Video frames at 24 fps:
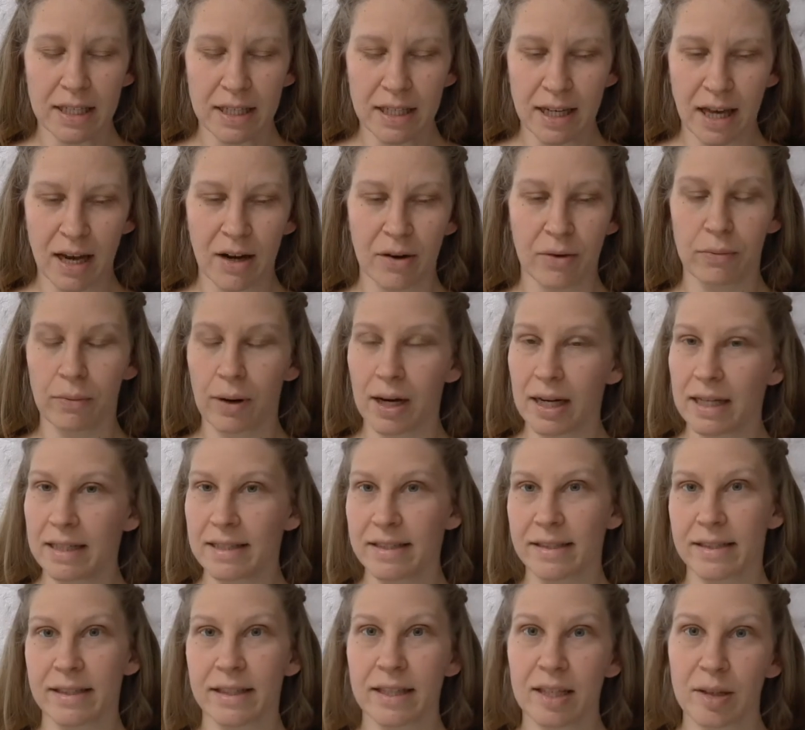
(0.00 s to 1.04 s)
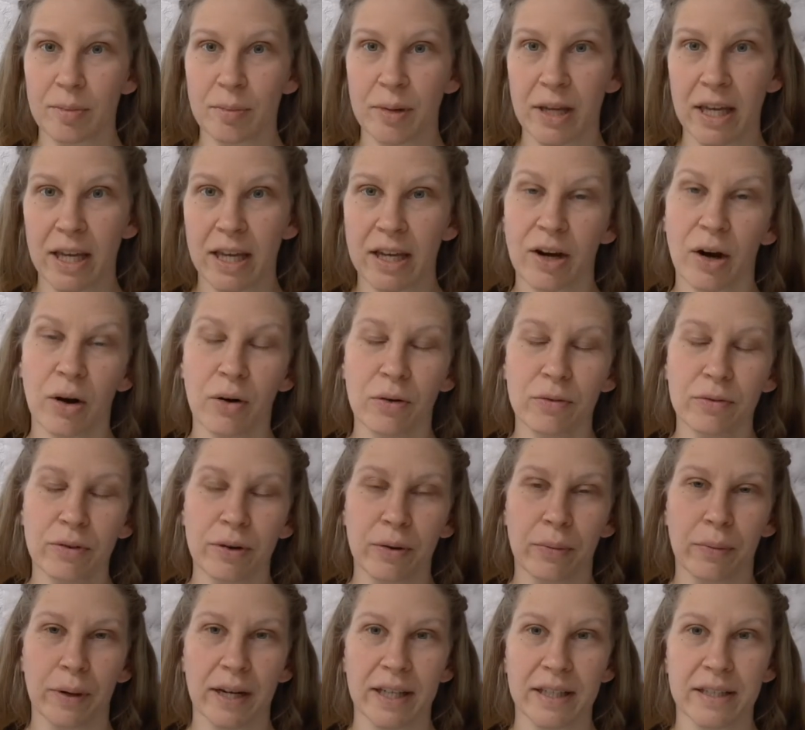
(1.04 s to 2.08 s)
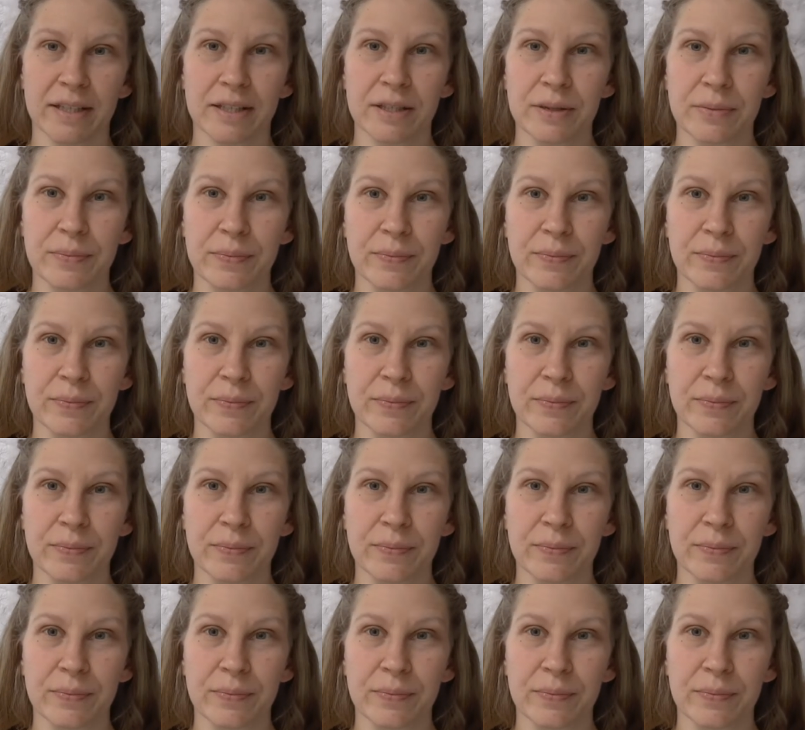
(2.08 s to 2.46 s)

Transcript: now while still being overweight.